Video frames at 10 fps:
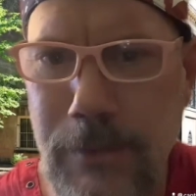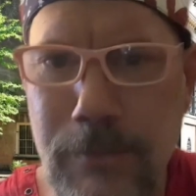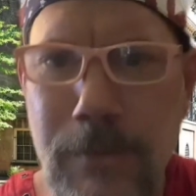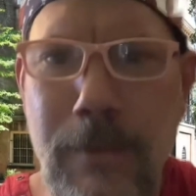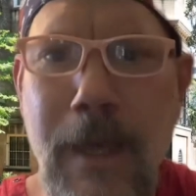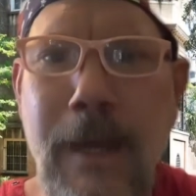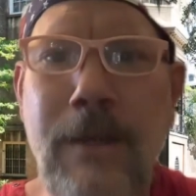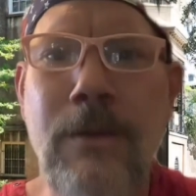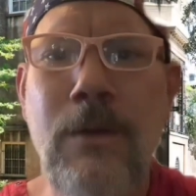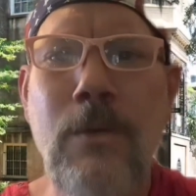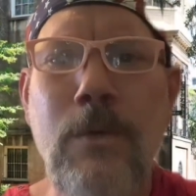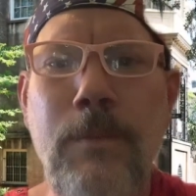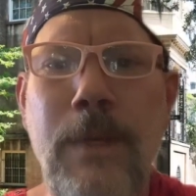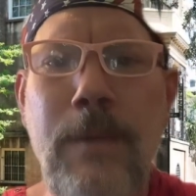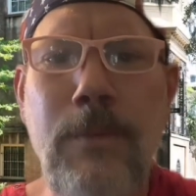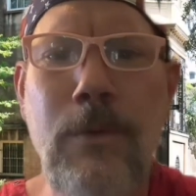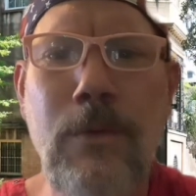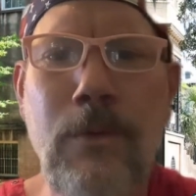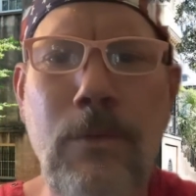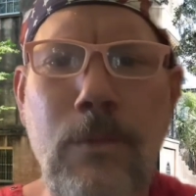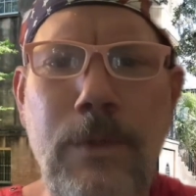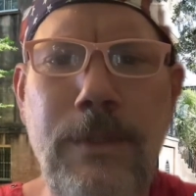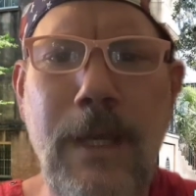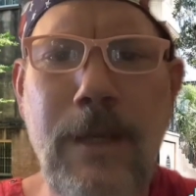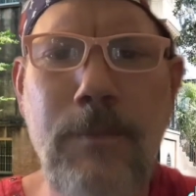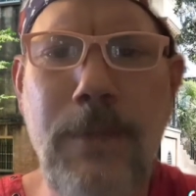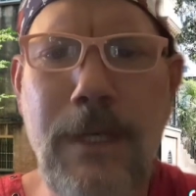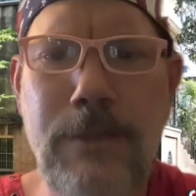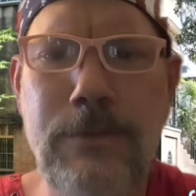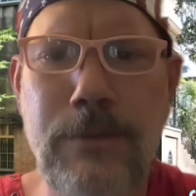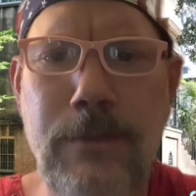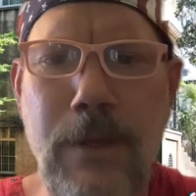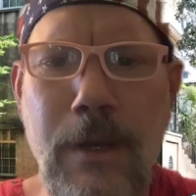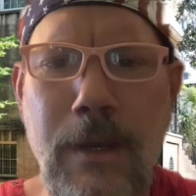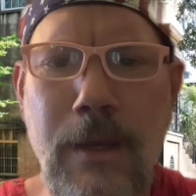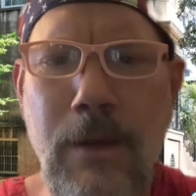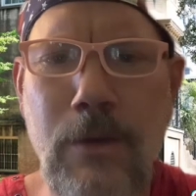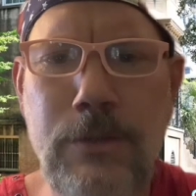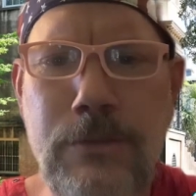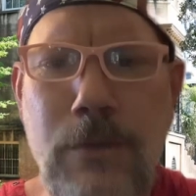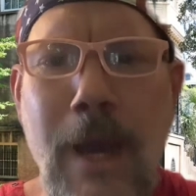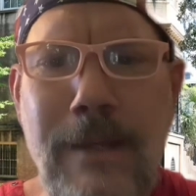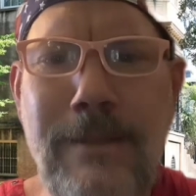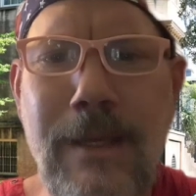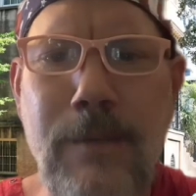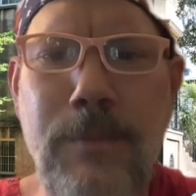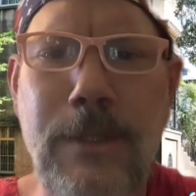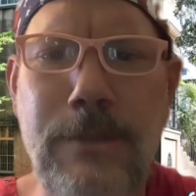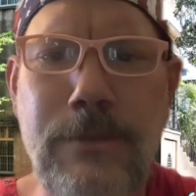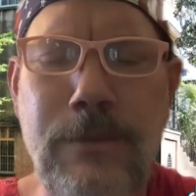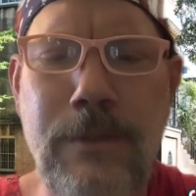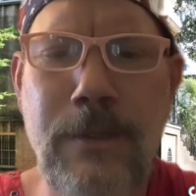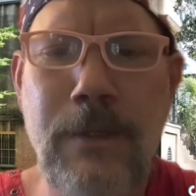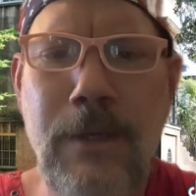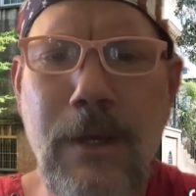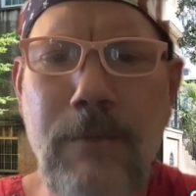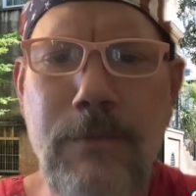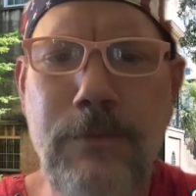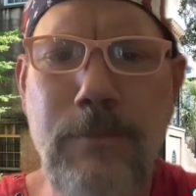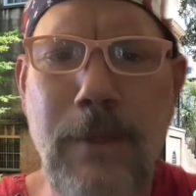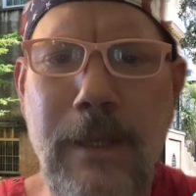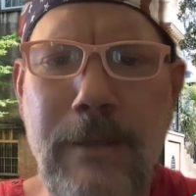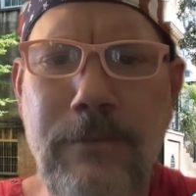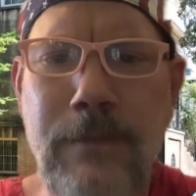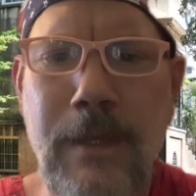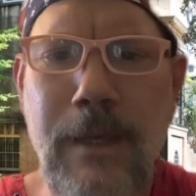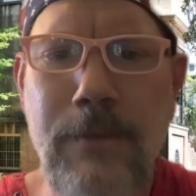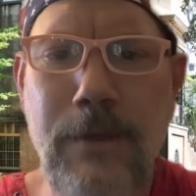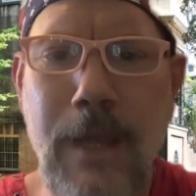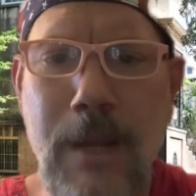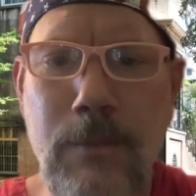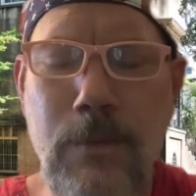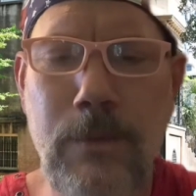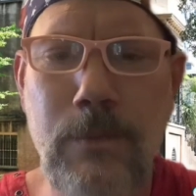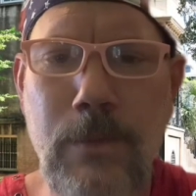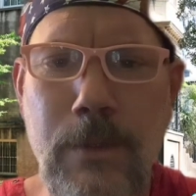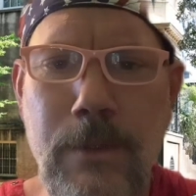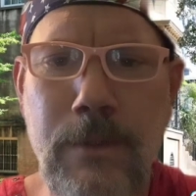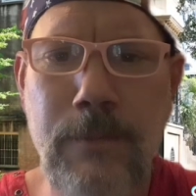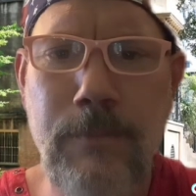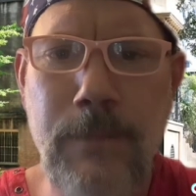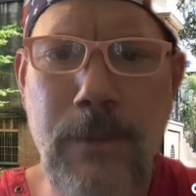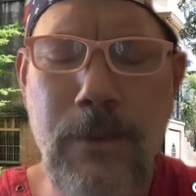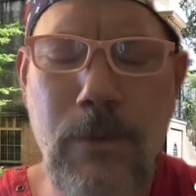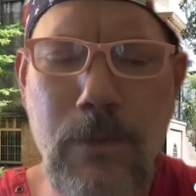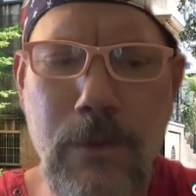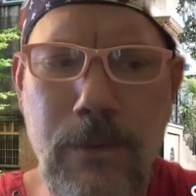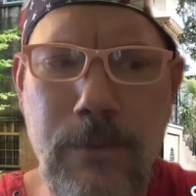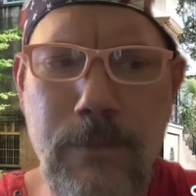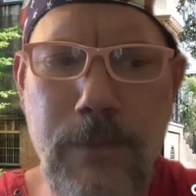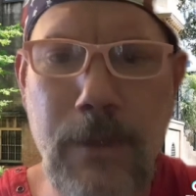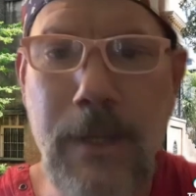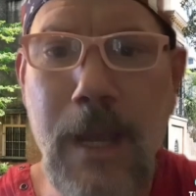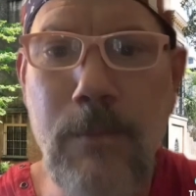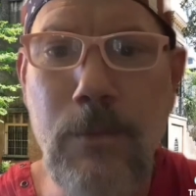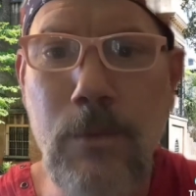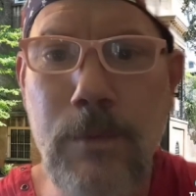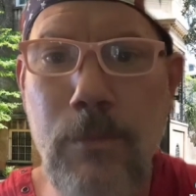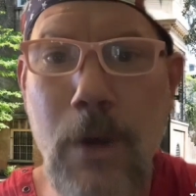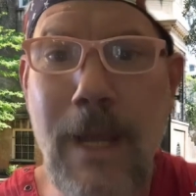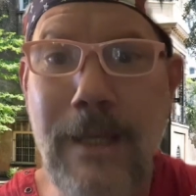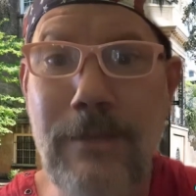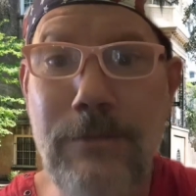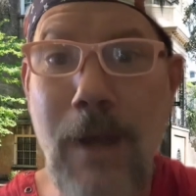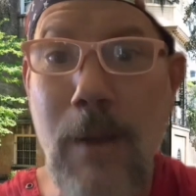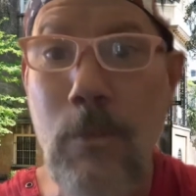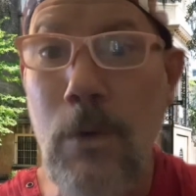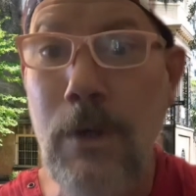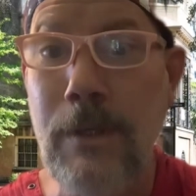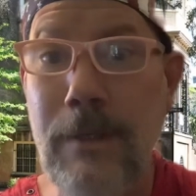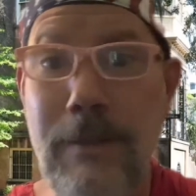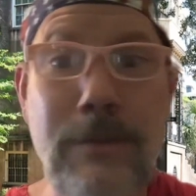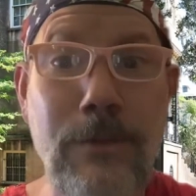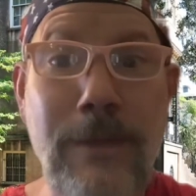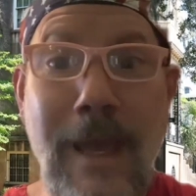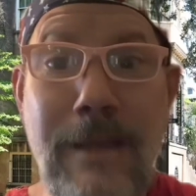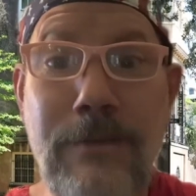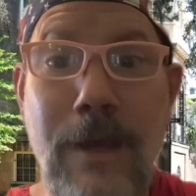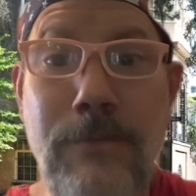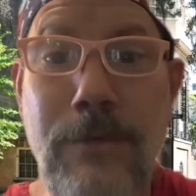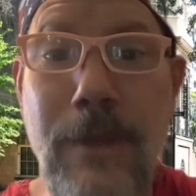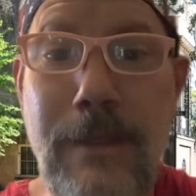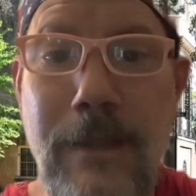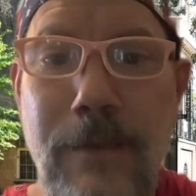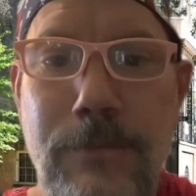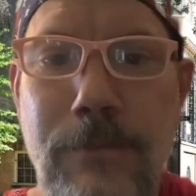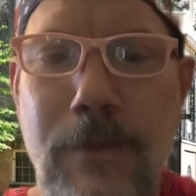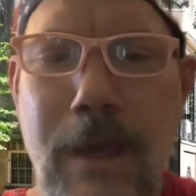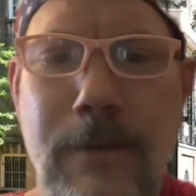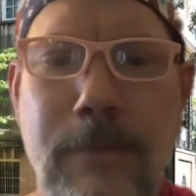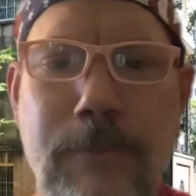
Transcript: than that, where people would take a picture or try to take a picture of this place, and their camera wouldn't work. Or their camera would break and stop working until days after they'd left Savannah.